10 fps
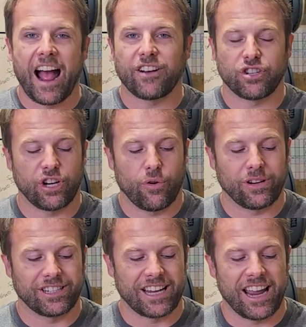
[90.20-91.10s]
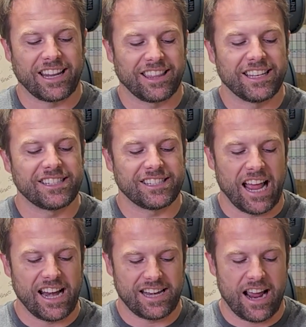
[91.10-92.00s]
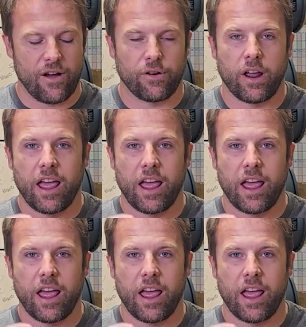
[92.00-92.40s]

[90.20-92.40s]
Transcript: actually going to tighten this side down,